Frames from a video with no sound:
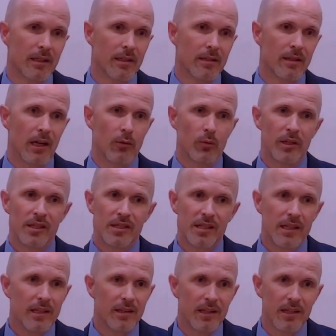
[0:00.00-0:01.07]
That we
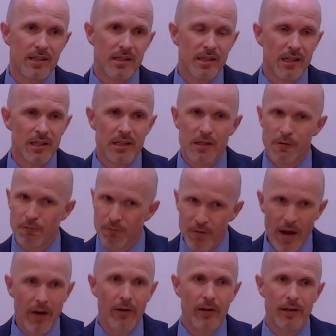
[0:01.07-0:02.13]
see this, this
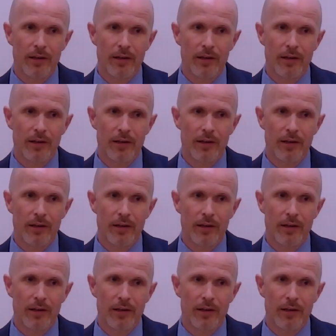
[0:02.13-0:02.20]
very,